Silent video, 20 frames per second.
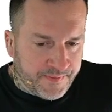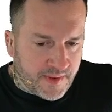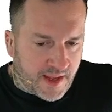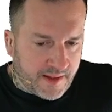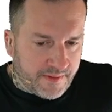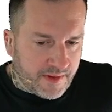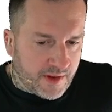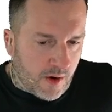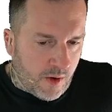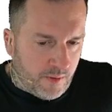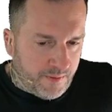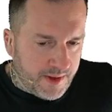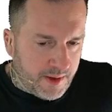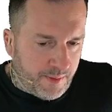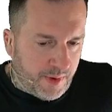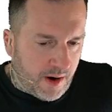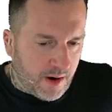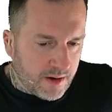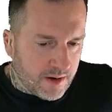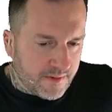And the only
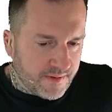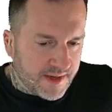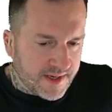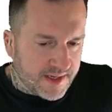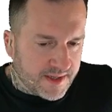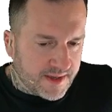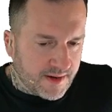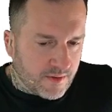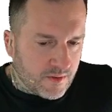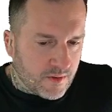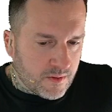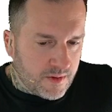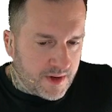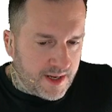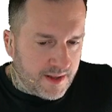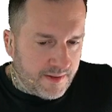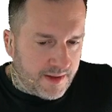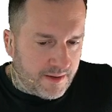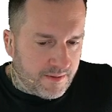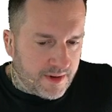part of this that
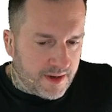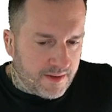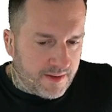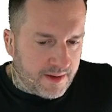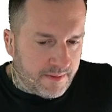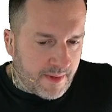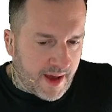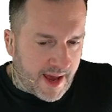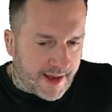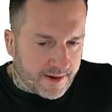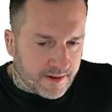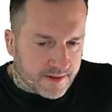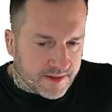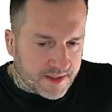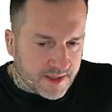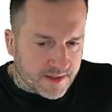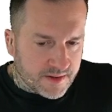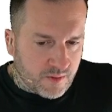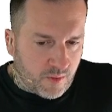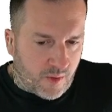really, really
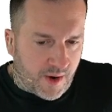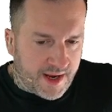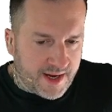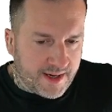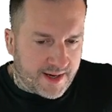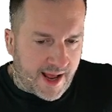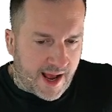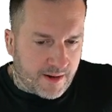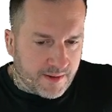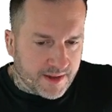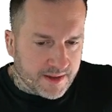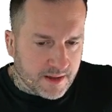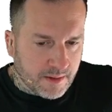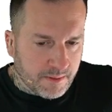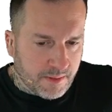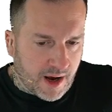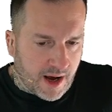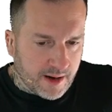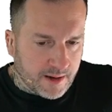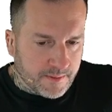matters is way down at the
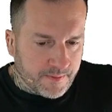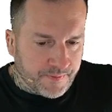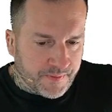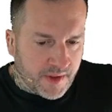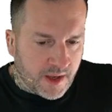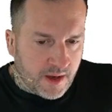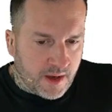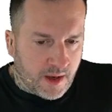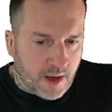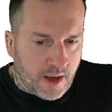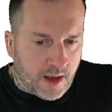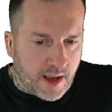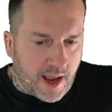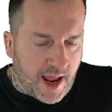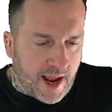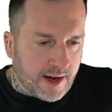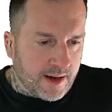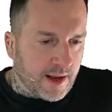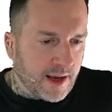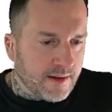bottom
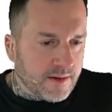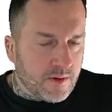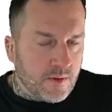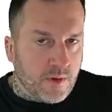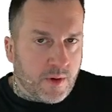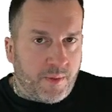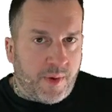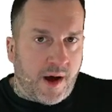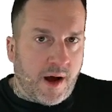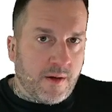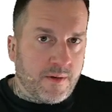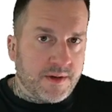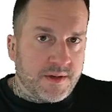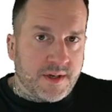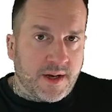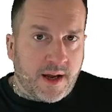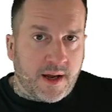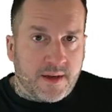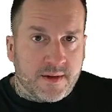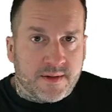and I do
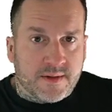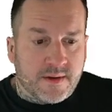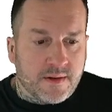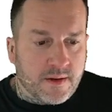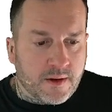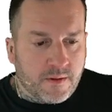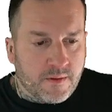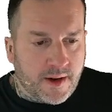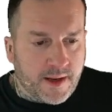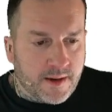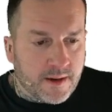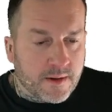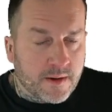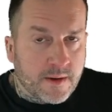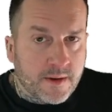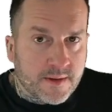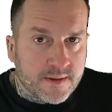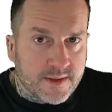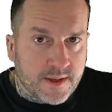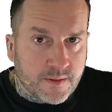apologize to the greater
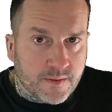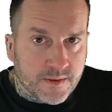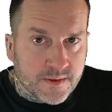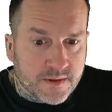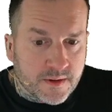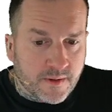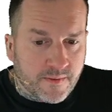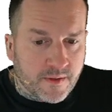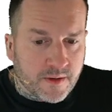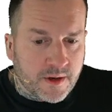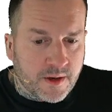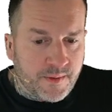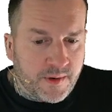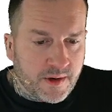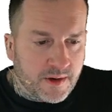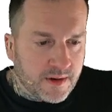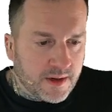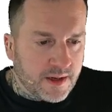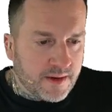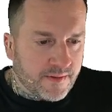SQL Server
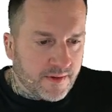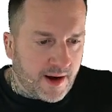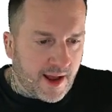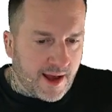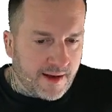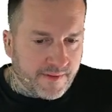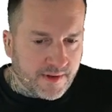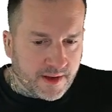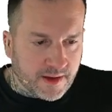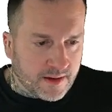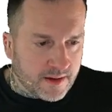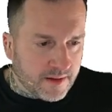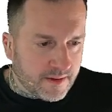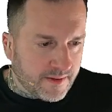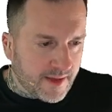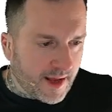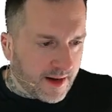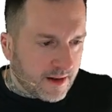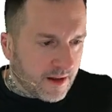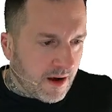community for having
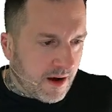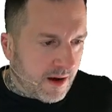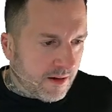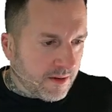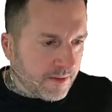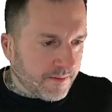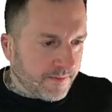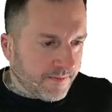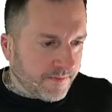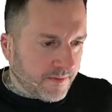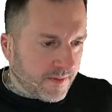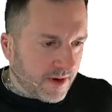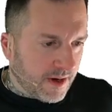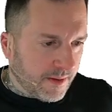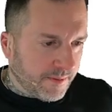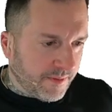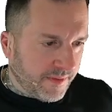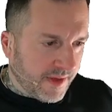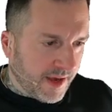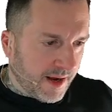that column
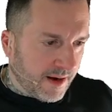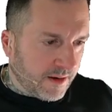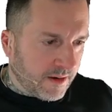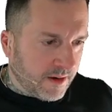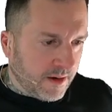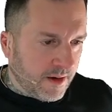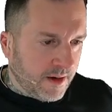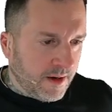up there